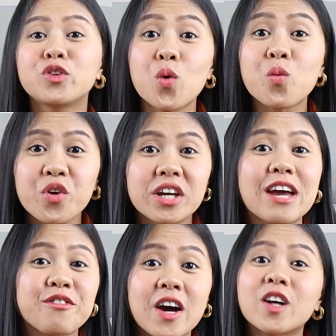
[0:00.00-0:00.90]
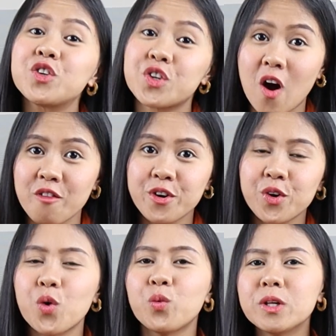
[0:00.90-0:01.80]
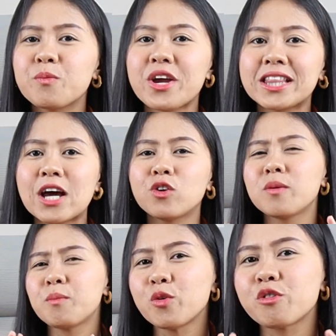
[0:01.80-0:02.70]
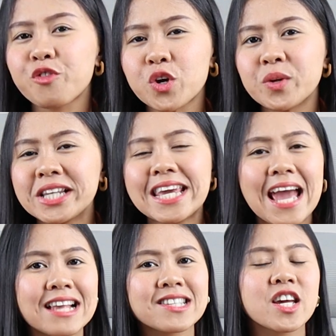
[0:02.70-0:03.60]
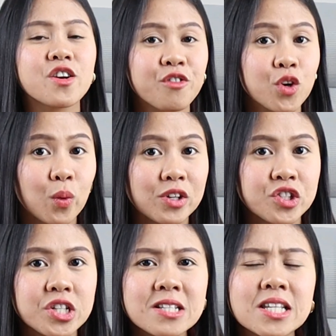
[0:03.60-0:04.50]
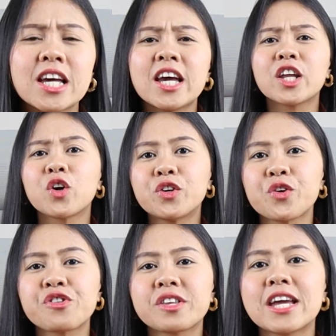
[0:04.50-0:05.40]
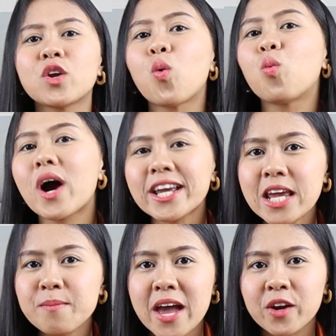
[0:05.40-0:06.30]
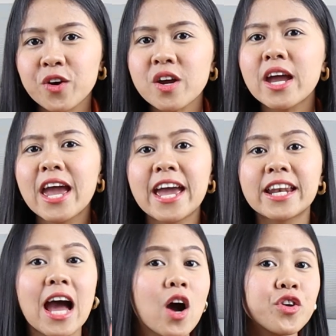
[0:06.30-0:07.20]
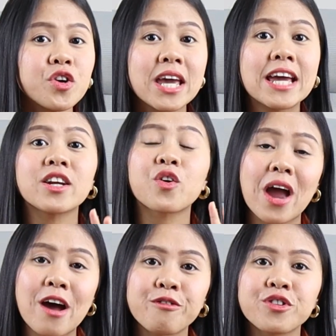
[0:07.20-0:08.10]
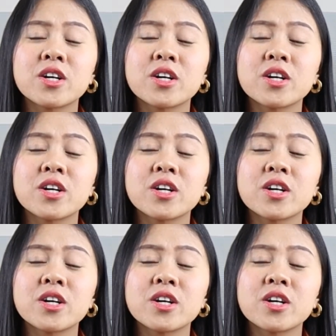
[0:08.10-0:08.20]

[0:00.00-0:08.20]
don't worry, I've got you covered. We'll break down the most frequently asked interview questions and understand why they matter and how you can craft